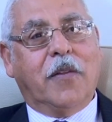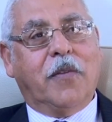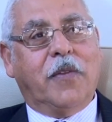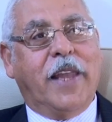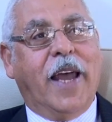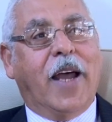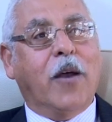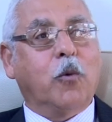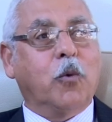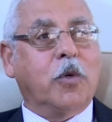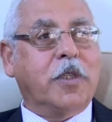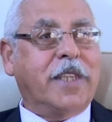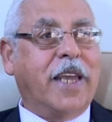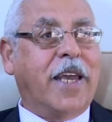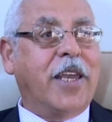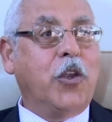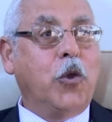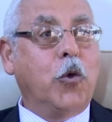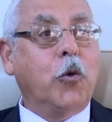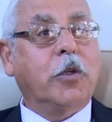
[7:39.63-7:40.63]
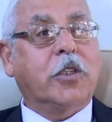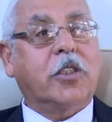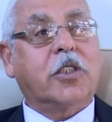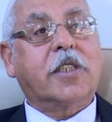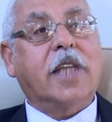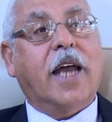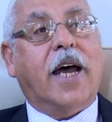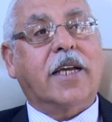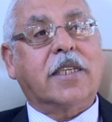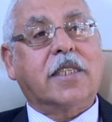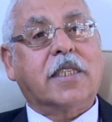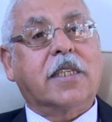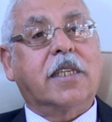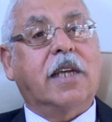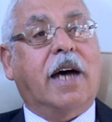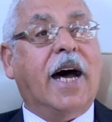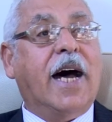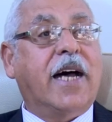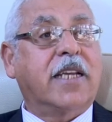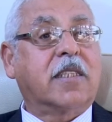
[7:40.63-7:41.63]
that was a huge task
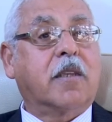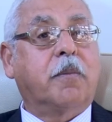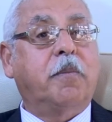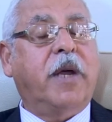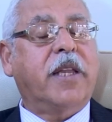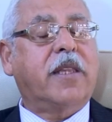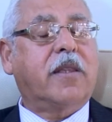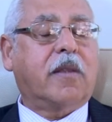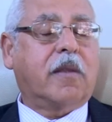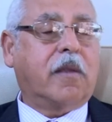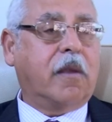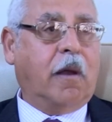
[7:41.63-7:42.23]
to ask, but